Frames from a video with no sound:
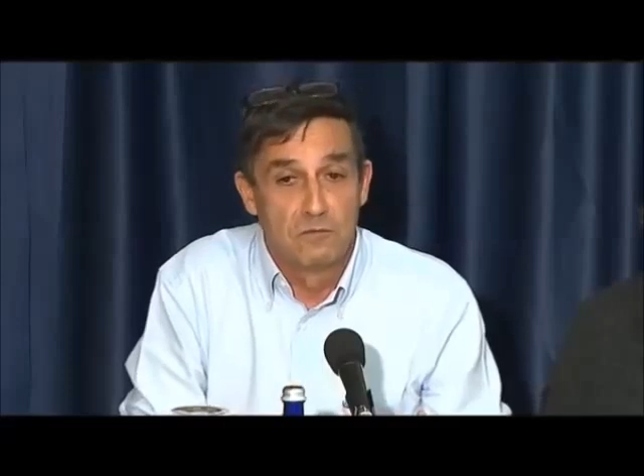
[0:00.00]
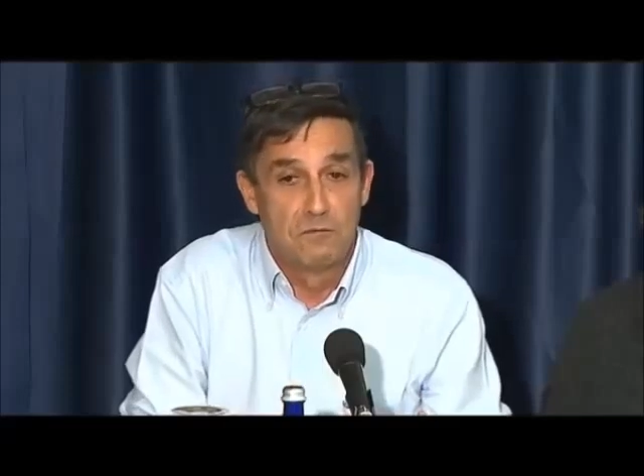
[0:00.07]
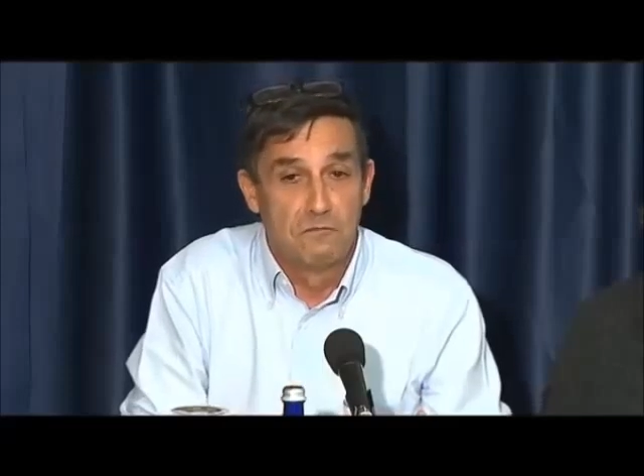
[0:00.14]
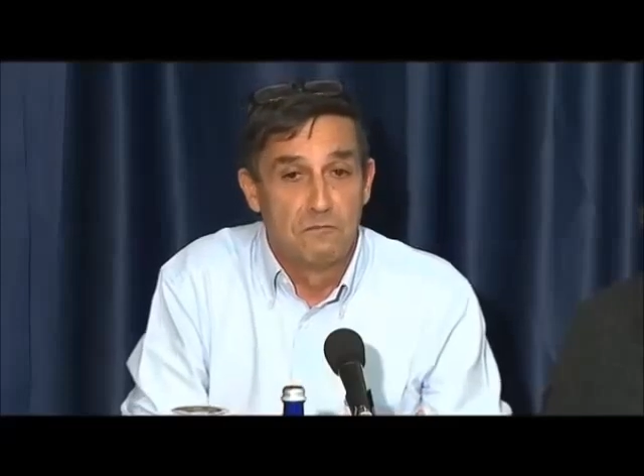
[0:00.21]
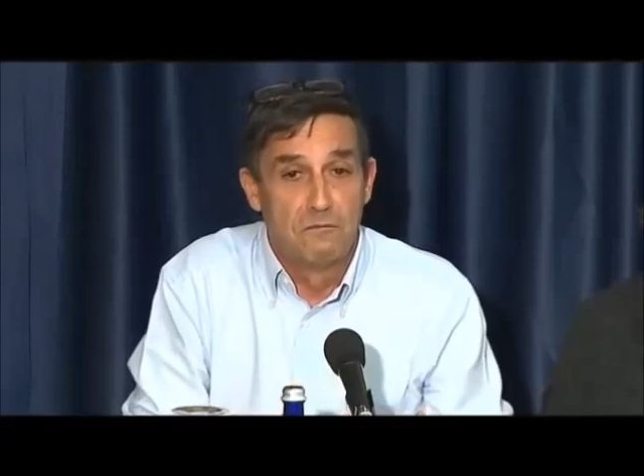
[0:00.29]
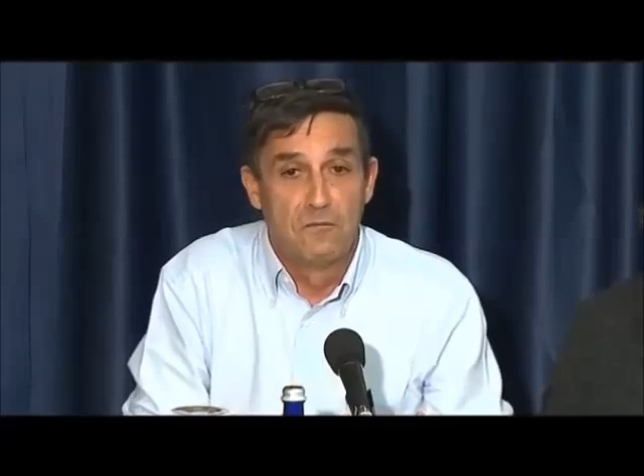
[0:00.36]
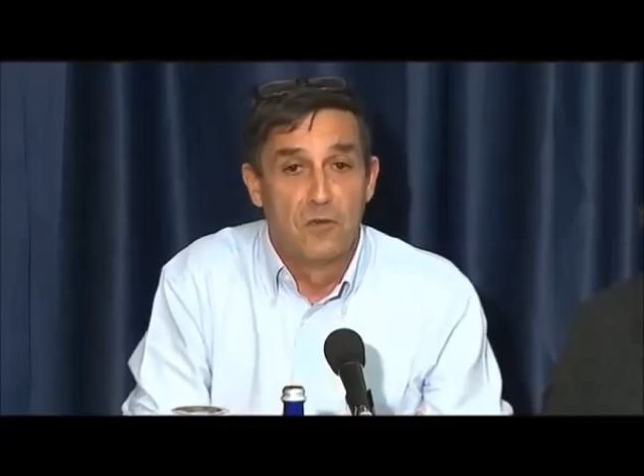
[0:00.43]

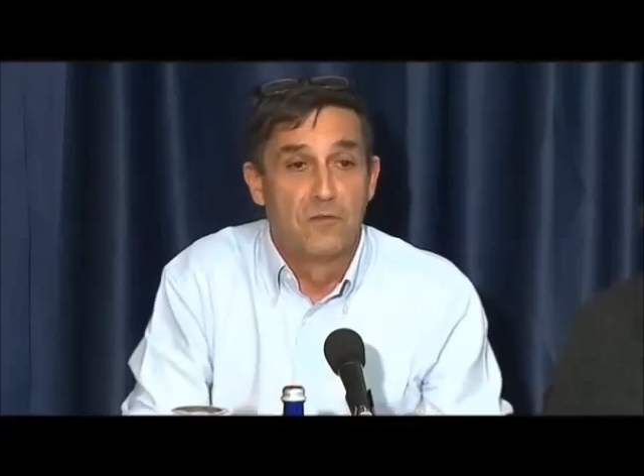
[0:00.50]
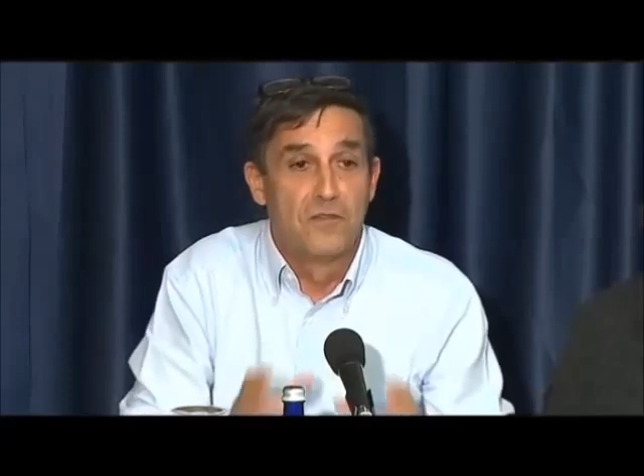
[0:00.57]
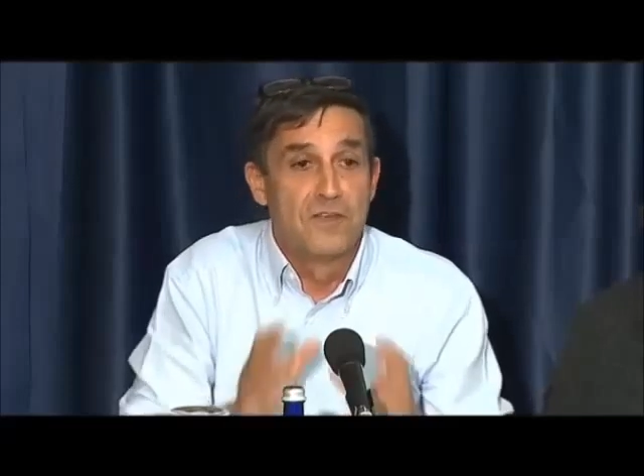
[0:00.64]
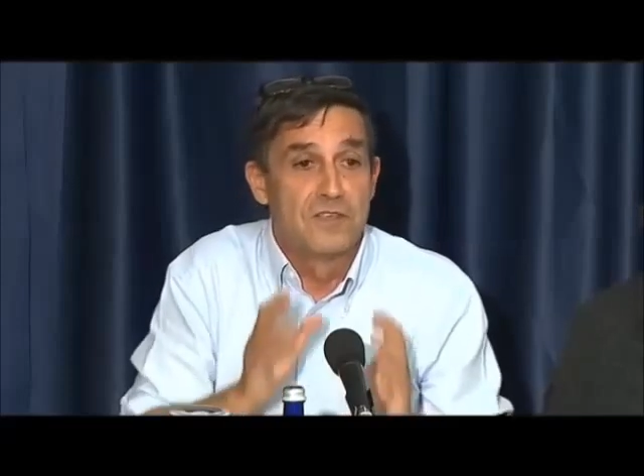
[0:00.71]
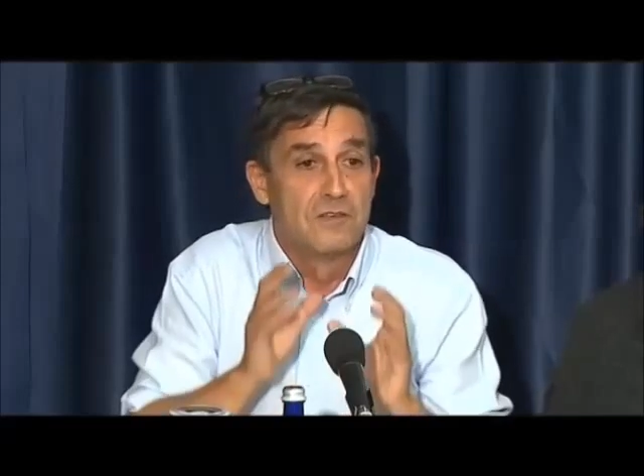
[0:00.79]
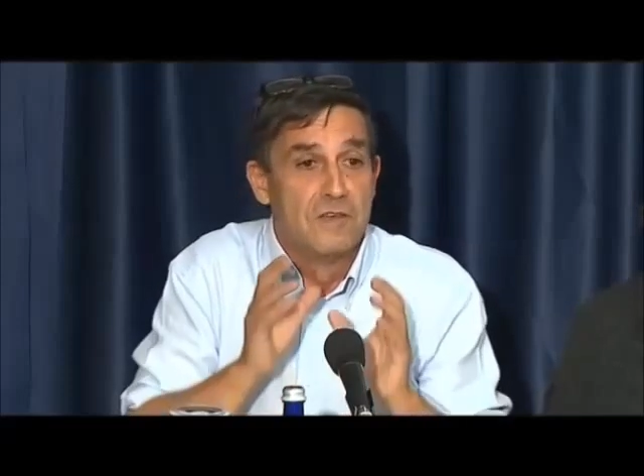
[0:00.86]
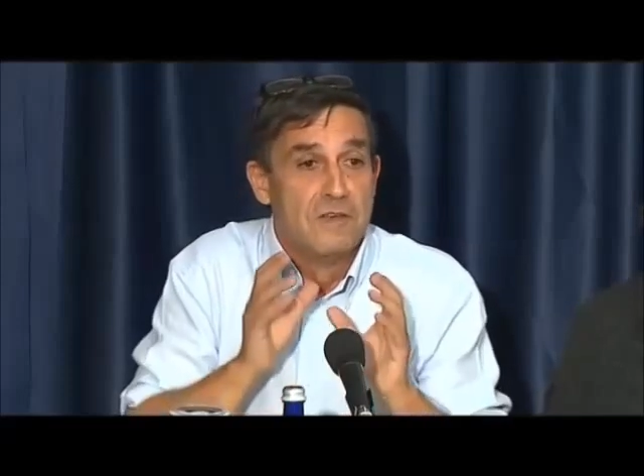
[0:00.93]
for
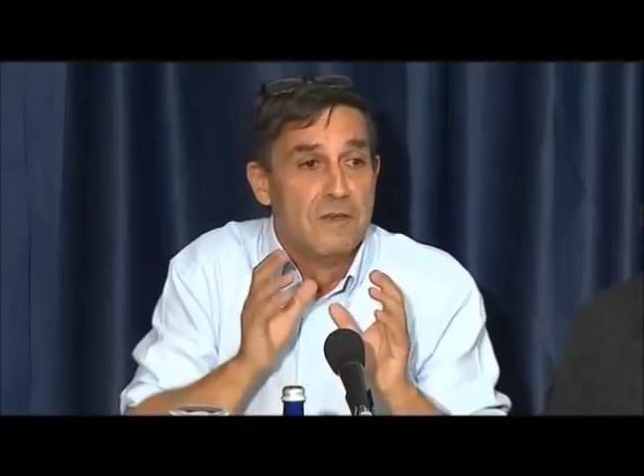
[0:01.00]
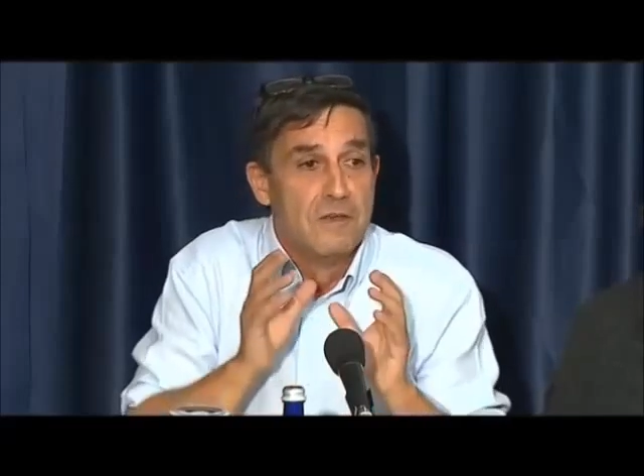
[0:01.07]
this